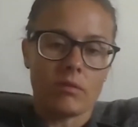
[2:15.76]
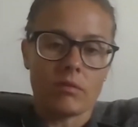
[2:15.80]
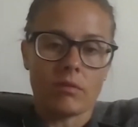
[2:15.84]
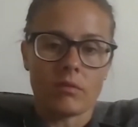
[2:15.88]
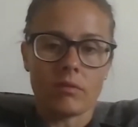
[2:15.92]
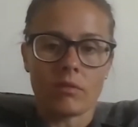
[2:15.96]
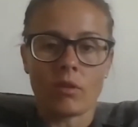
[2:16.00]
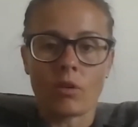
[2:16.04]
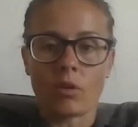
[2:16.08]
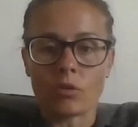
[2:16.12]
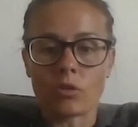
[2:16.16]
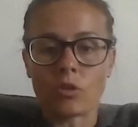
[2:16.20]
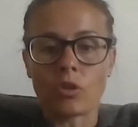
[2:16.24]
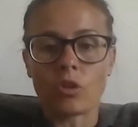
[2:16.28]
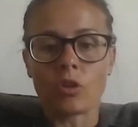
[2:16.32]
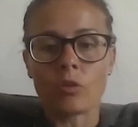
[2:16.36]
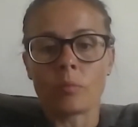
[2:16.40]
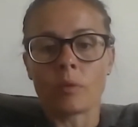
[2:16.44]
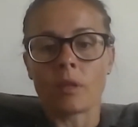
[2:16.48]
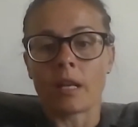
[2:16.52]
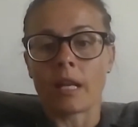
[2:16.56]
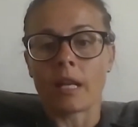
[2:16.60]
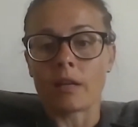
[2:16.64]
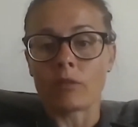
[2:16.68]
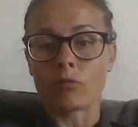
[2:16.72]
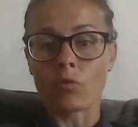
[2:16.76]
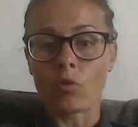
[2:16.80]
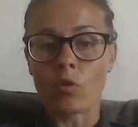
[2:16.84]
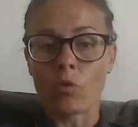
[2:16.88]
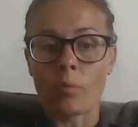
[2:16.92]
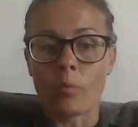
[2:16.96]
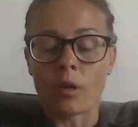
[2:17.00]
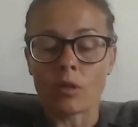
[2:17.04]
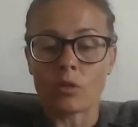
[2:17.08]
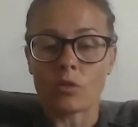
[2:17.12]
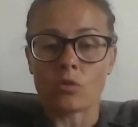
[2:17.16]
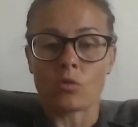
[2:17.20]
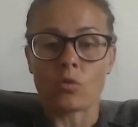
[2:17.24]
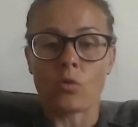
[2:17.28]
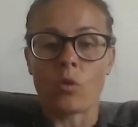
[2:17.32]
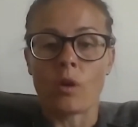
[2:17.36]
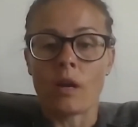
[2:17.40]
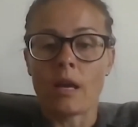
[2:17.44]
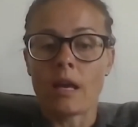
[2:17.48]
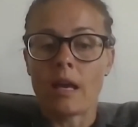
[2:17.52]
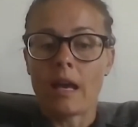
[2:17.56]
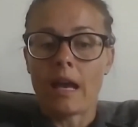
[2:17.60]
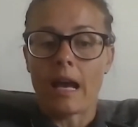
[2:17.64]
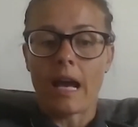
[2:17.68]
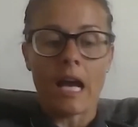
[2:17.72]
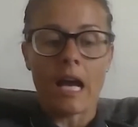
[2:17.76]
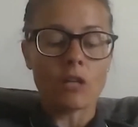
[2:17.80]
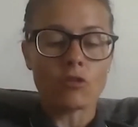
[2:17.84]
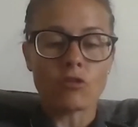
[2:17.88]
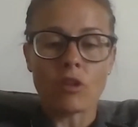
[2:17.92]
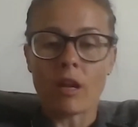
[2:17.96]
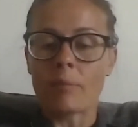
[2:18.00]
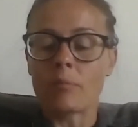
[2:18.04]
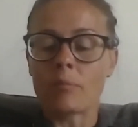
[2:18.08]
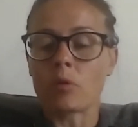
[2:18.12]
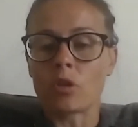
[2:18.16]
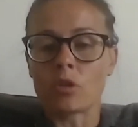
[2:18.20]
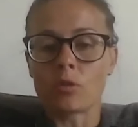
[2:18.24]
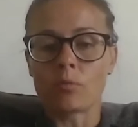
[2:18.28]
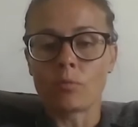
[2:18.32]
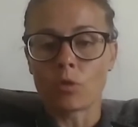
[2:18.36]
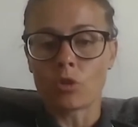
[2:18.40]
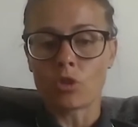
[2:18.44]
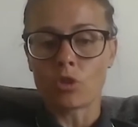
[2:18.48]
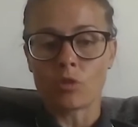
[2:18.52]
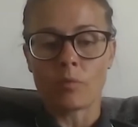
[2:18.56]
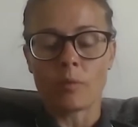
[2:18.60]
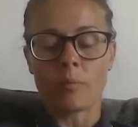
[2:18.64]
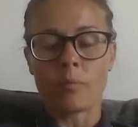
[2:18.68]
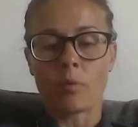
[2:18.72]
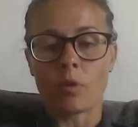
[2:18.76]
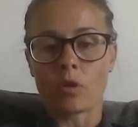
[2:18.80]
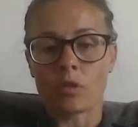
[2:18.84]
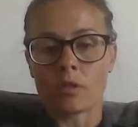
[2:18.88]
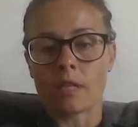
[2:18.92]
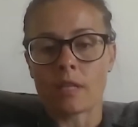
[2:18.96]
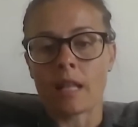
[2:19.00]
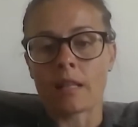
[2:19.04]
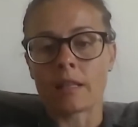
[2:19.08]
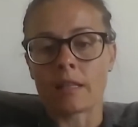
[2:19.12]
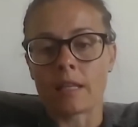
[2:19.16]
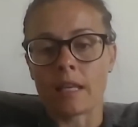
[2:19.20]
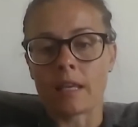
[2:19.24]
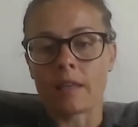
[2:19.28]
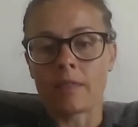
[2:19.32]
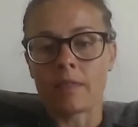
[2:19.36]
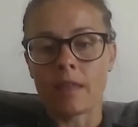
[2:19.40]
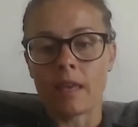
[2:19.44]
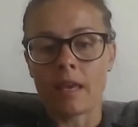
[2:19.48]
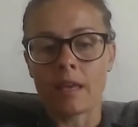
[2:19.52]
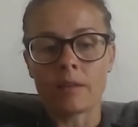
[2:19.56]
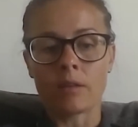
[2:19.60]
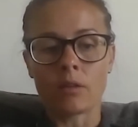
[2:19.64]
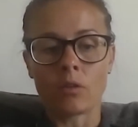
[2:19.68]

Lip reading: they're not human, they're like robots. So I try and put as much as my personality in there.